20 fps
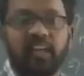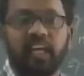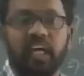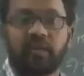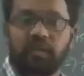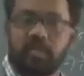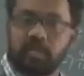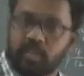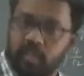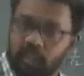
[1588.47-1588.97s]

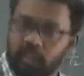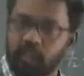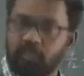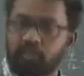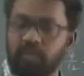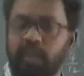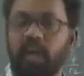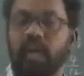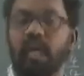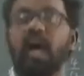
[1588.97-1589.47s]
That is nothing
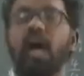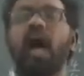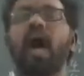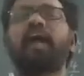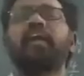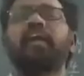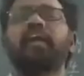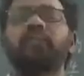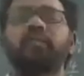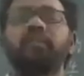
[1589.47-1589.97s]
but
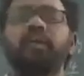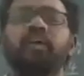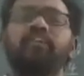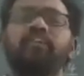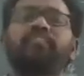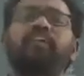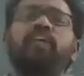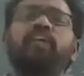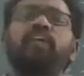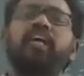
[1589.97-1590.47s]
unlimited.
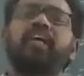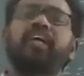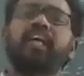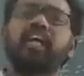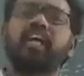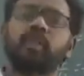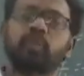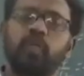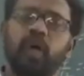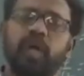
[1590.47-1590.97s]
If you take
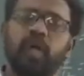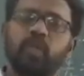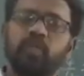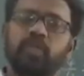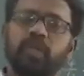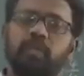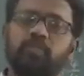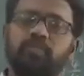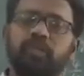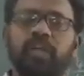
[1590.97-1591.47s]
x value
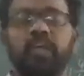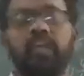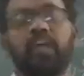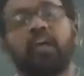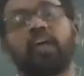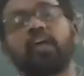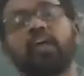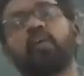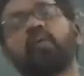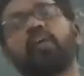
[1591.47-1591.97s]
something,
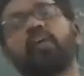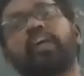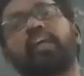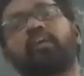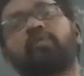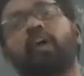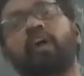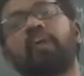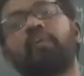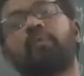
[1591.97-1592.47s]
you will
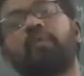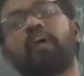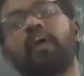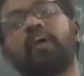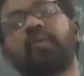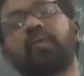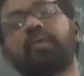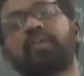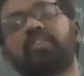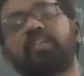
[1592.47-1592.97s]
get y
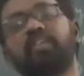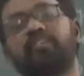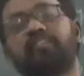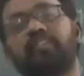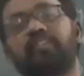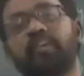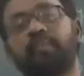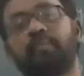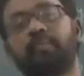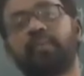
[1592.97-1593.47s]
value is different.
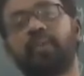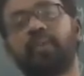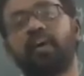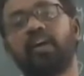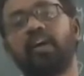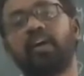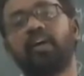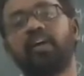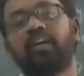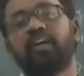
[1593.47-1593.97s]

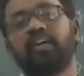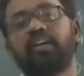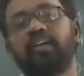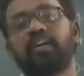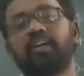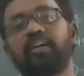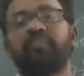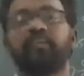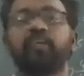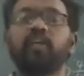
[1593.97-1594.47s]

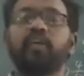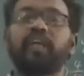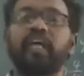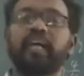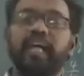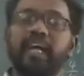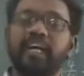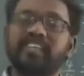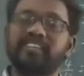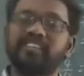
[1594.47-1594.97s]
If you
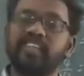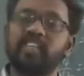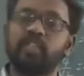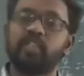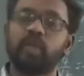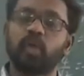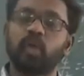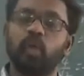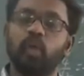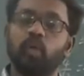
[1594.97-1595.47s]
take x
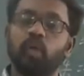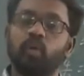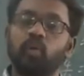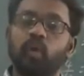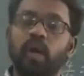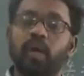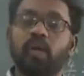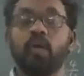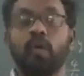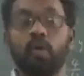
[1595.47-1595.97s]
is equal to
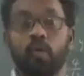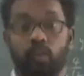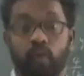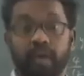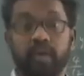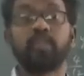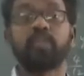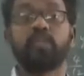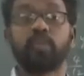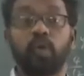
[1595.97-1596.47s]
1, y
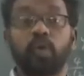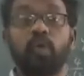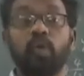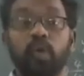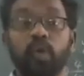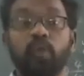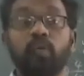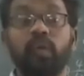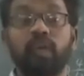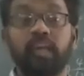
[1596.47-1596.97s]
is equal
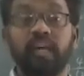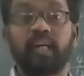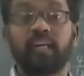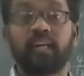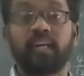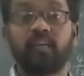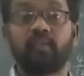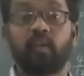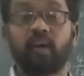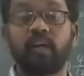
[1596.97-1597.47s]
to, you will get
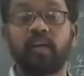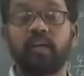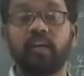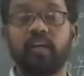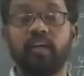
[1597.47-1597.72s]
1.